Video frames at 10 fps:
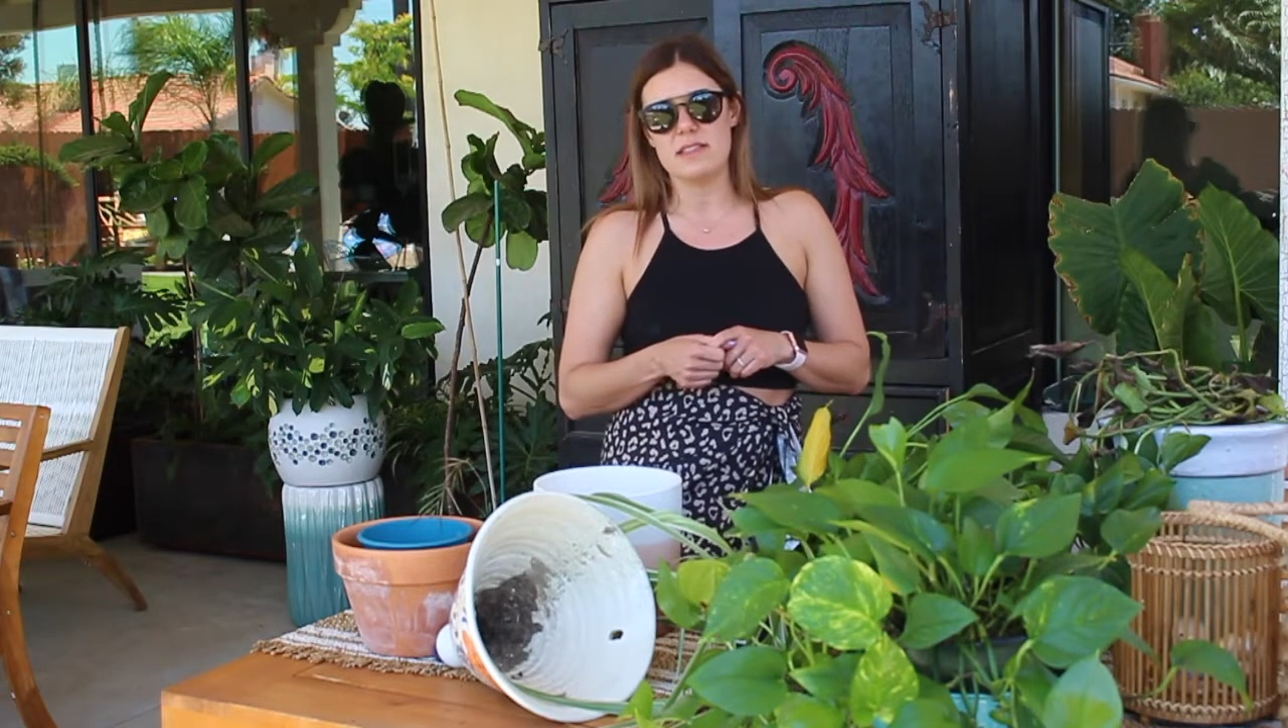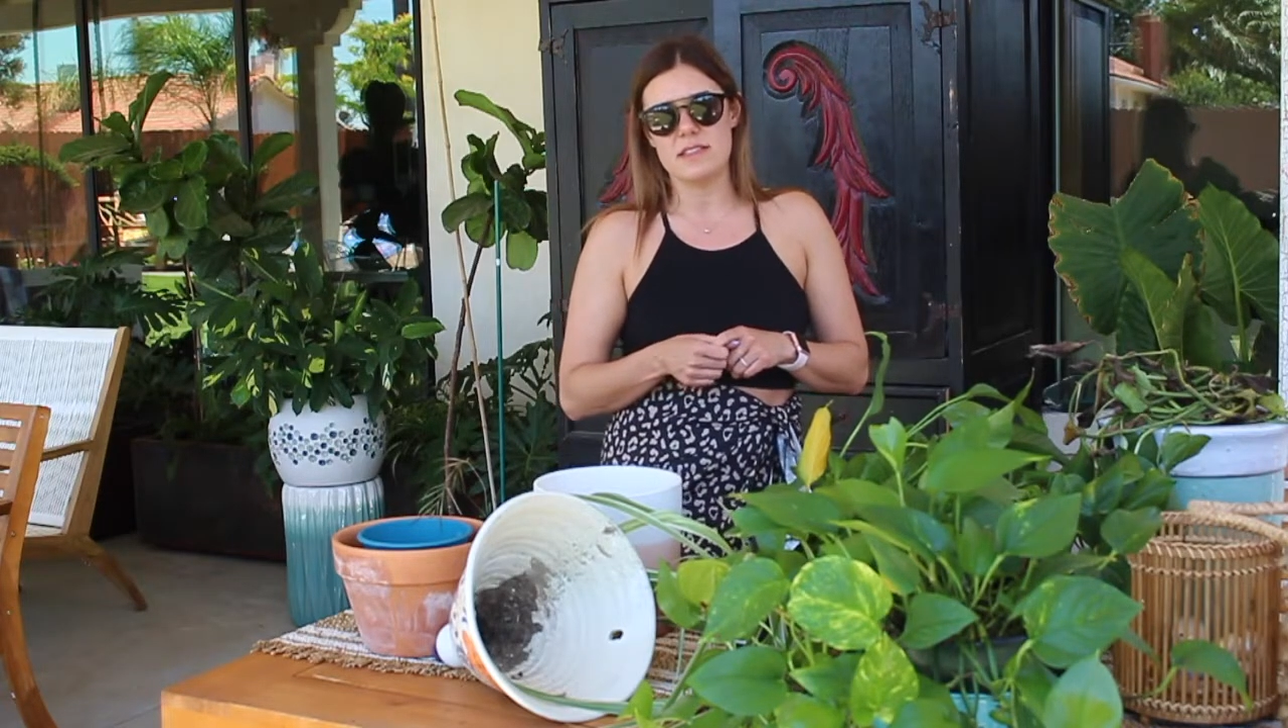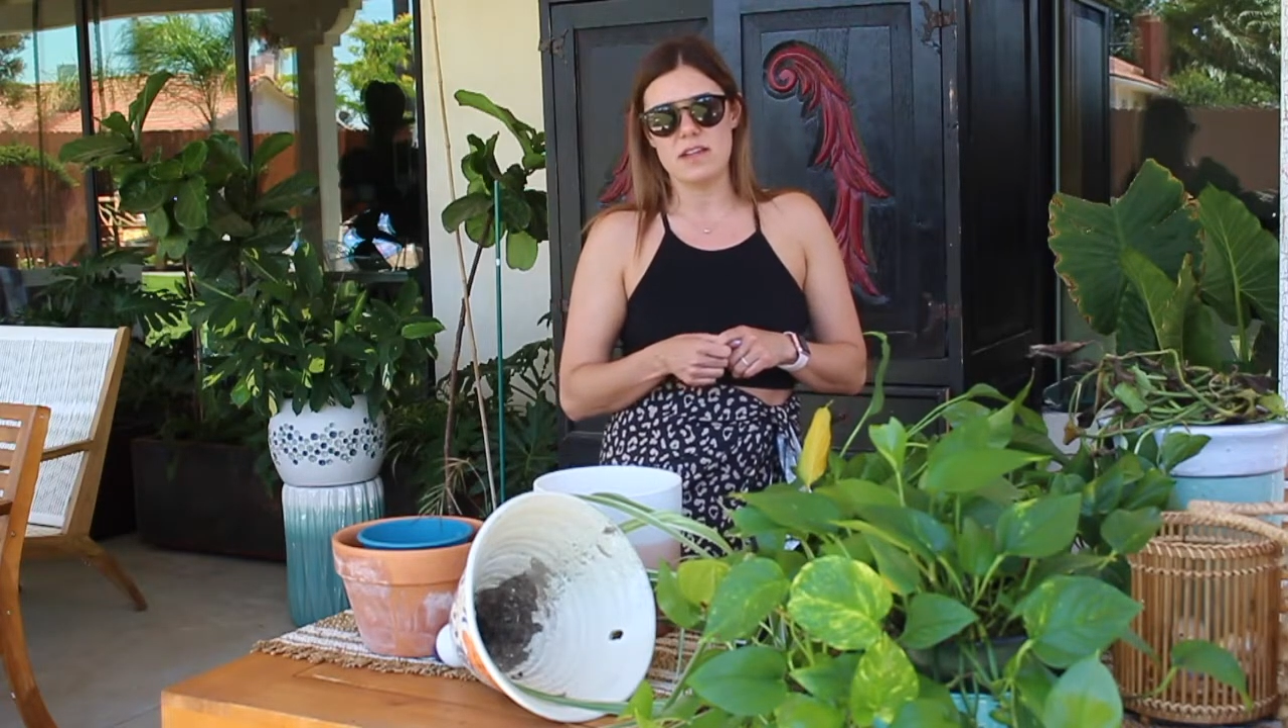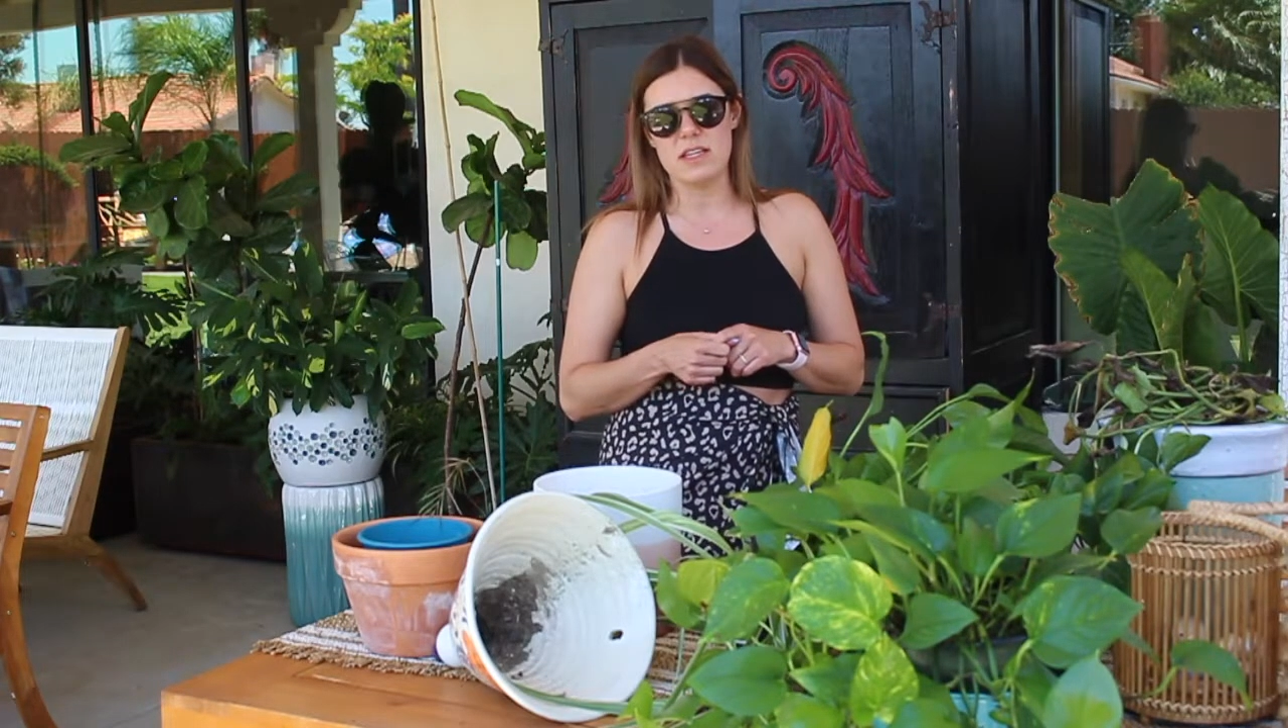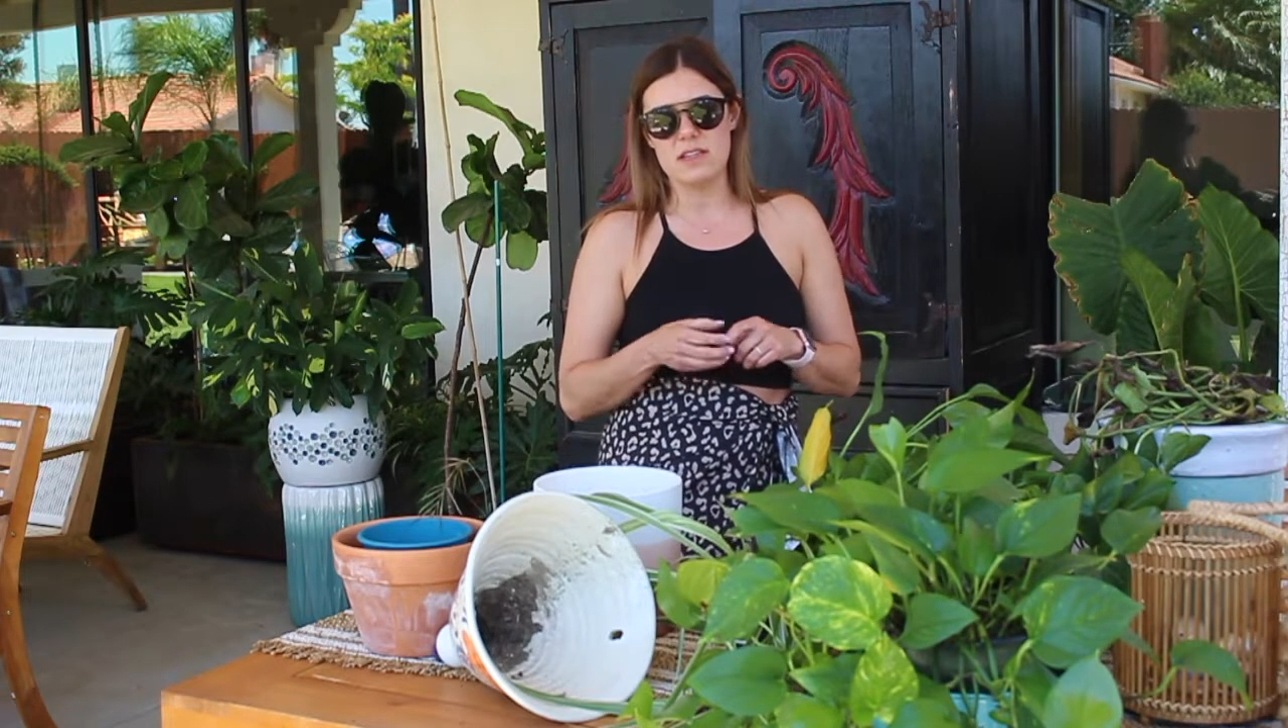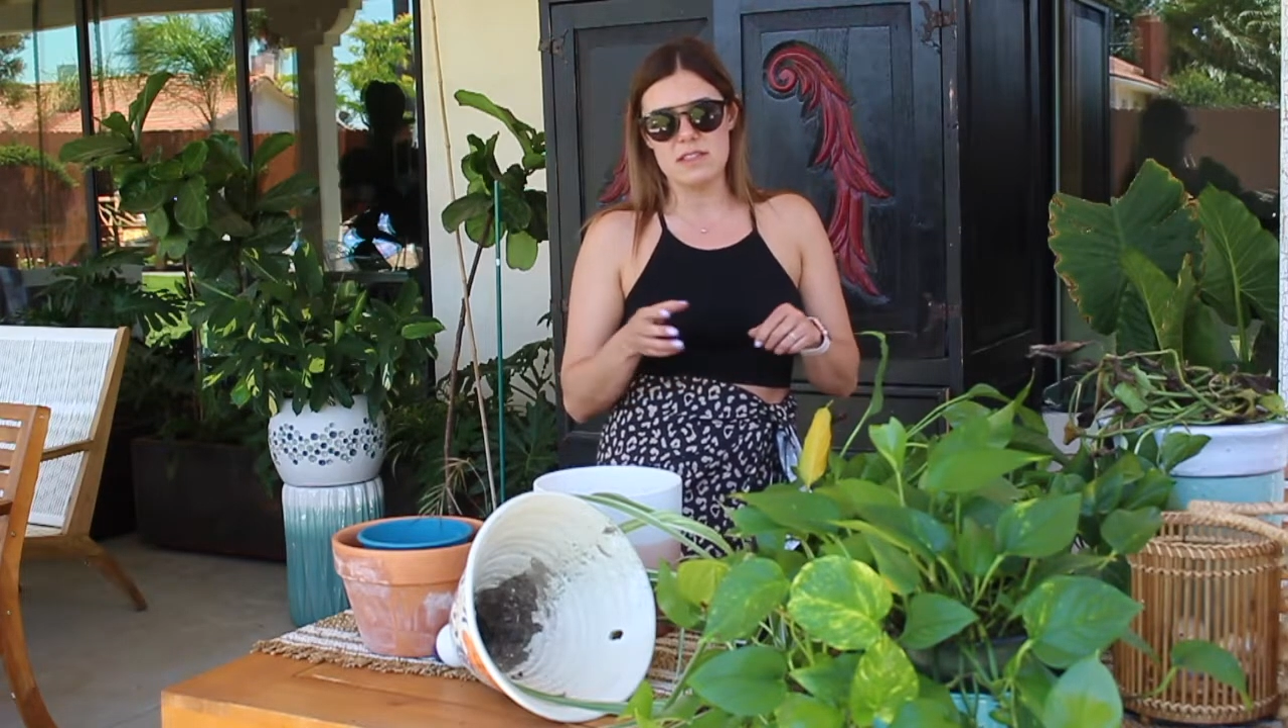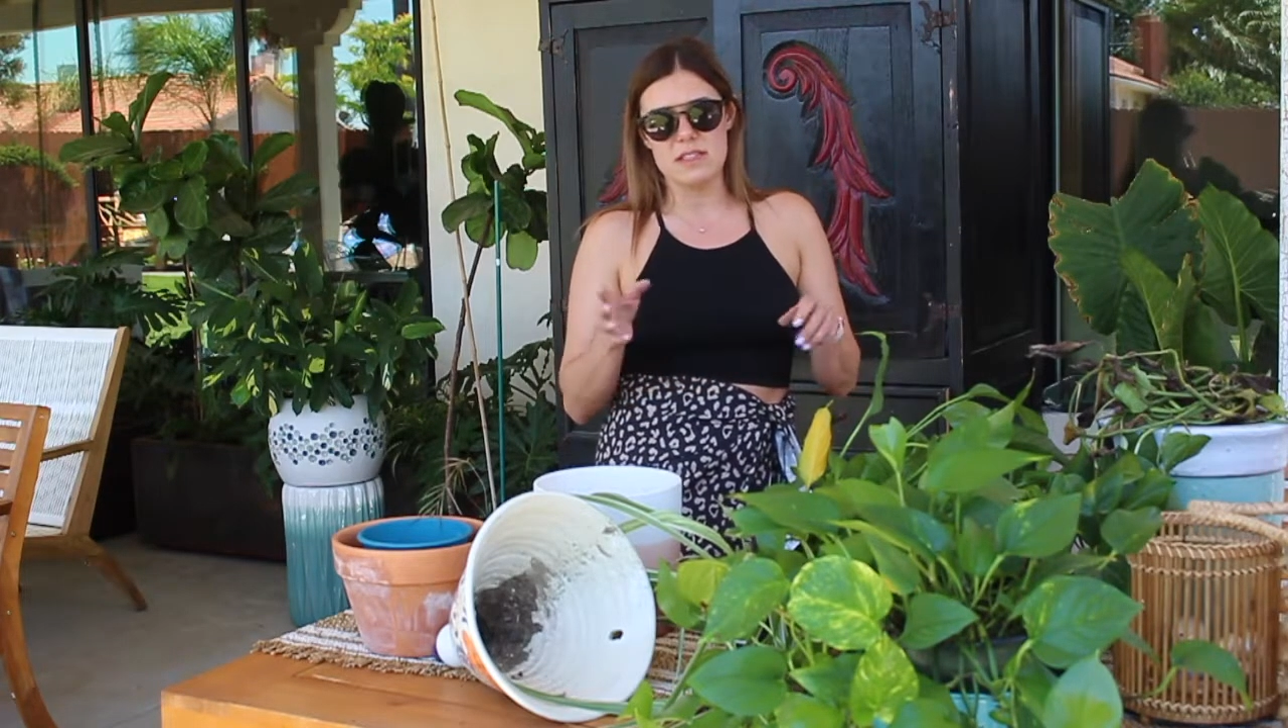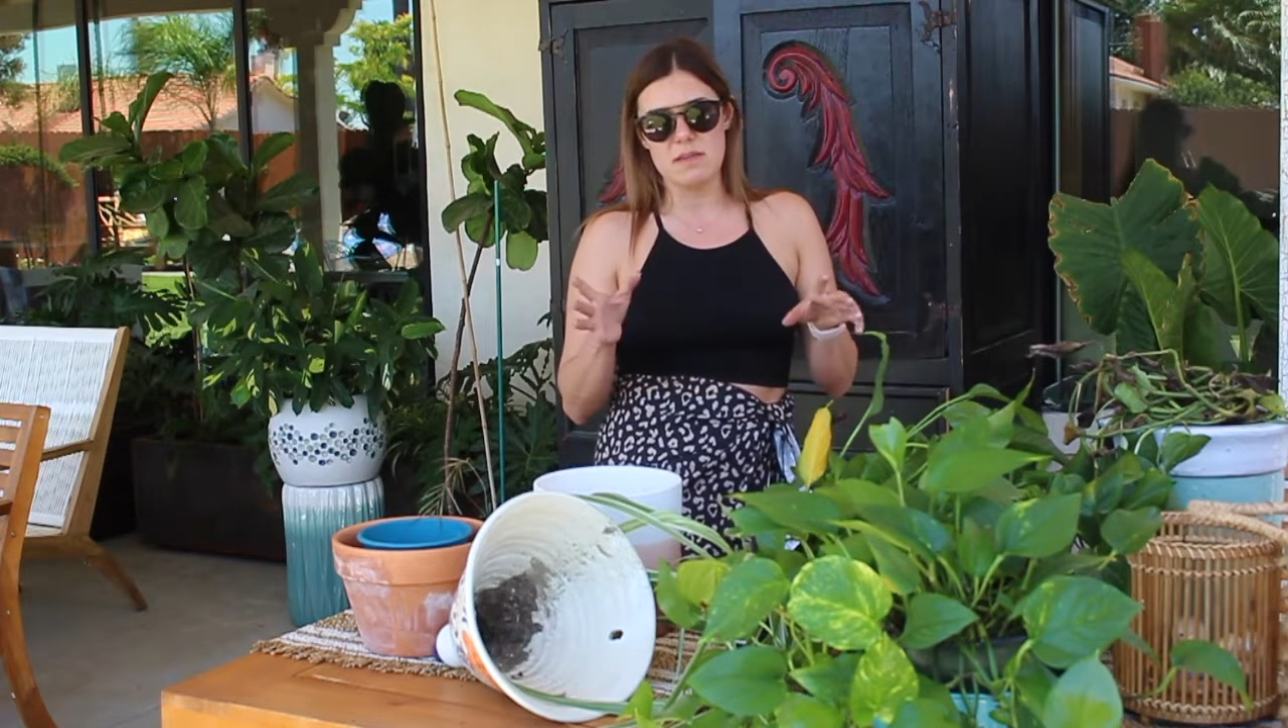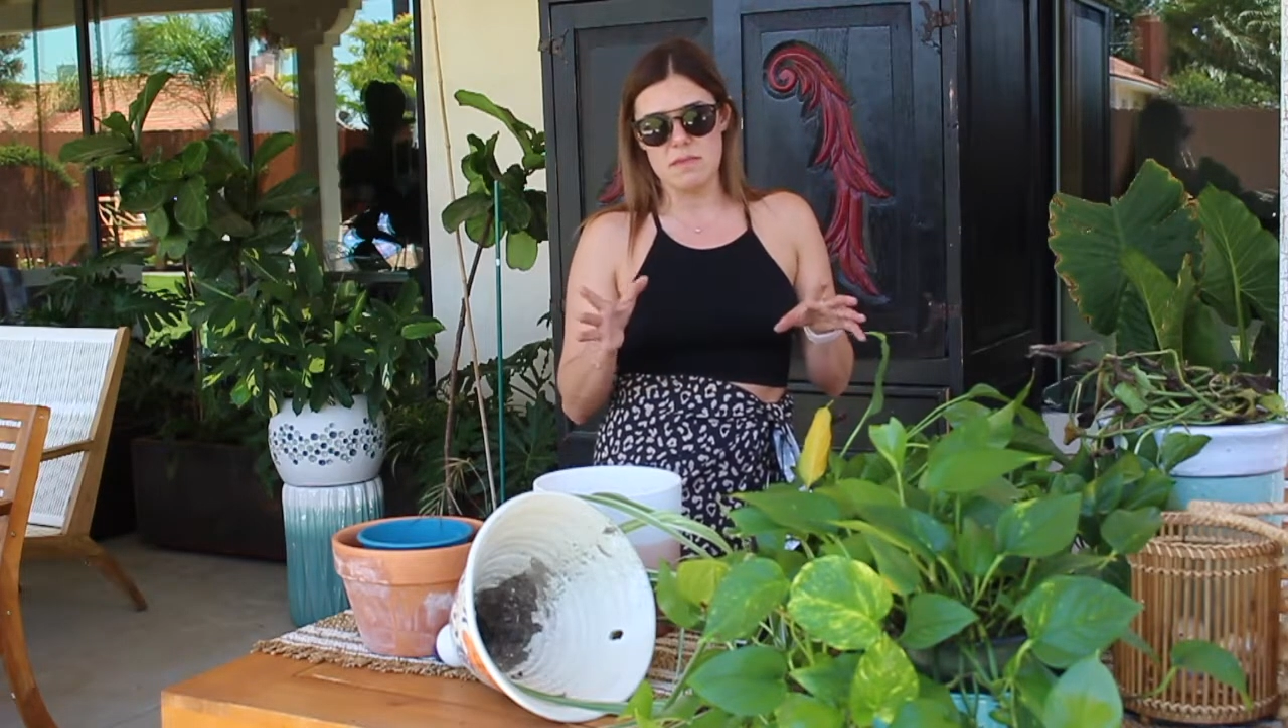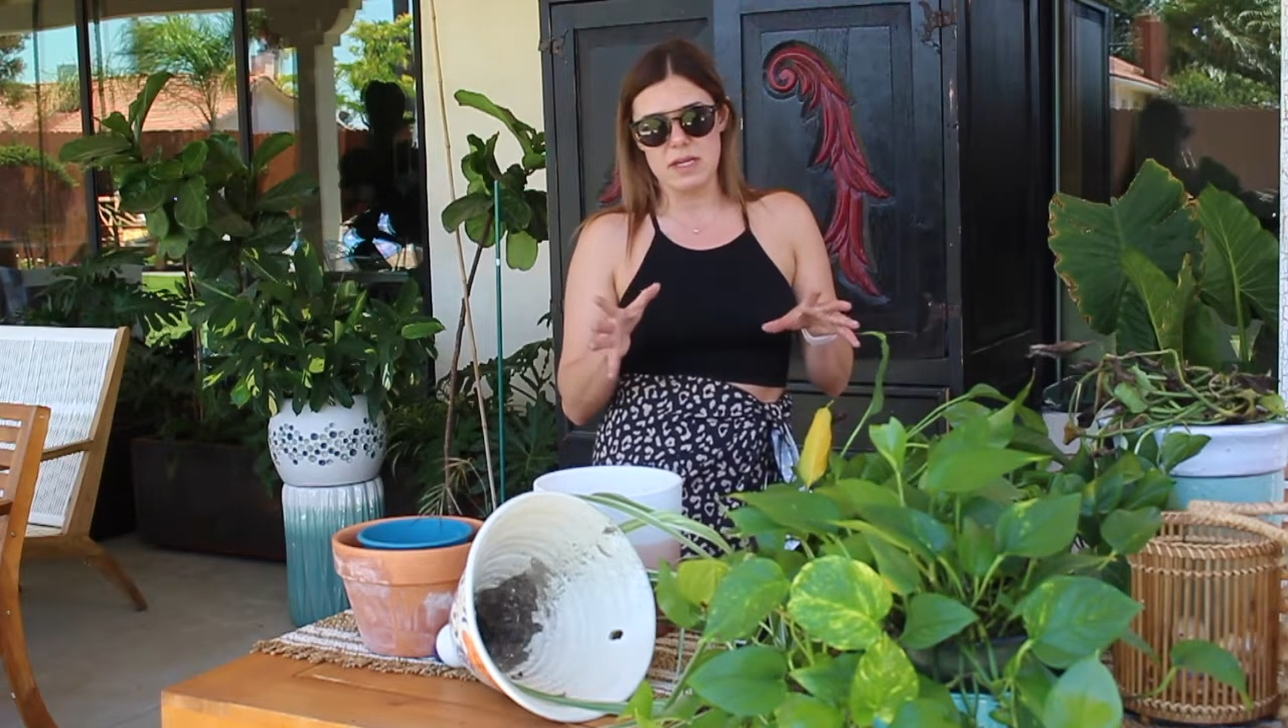Succulents
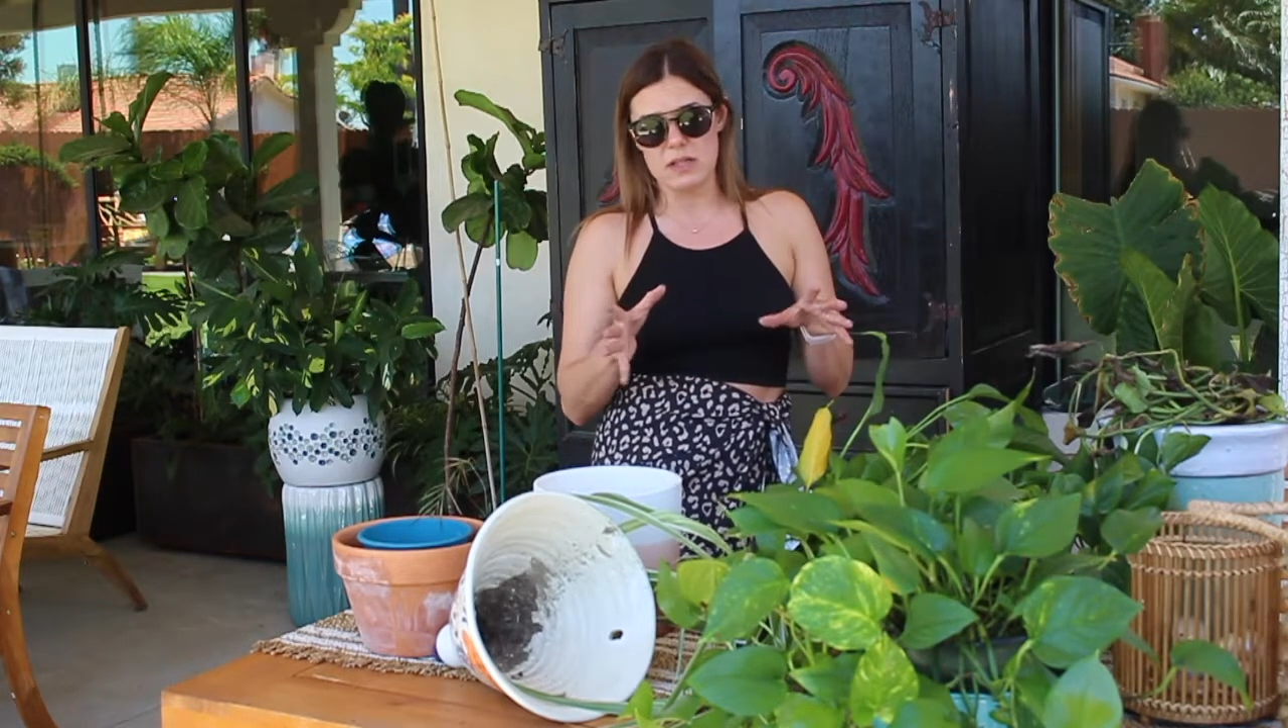can be